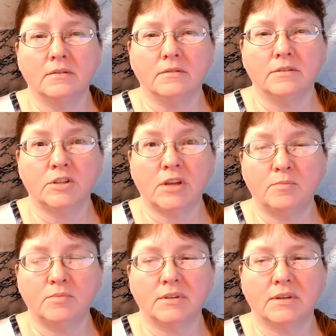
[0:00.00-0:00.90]

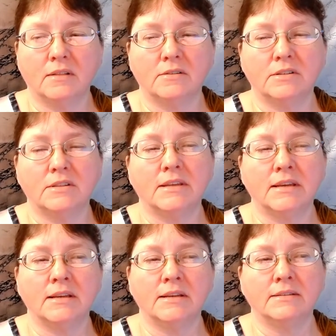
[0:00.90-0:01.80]
shapes and colors and
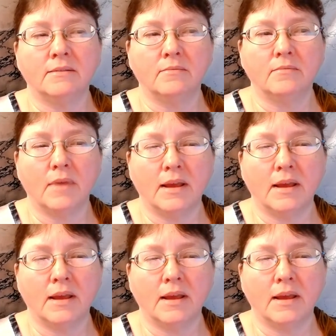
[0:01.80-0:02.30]
things and,